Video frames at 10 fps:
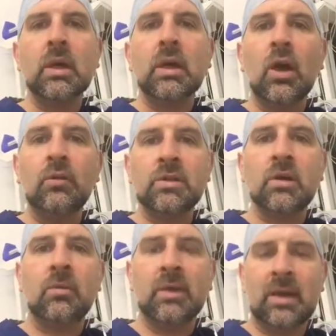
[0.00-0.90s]
over
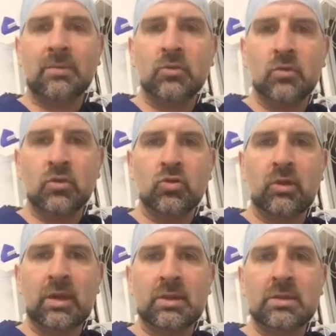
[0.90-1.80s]
time the capsule
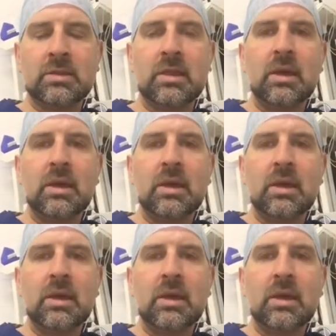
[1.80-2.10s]
contracts.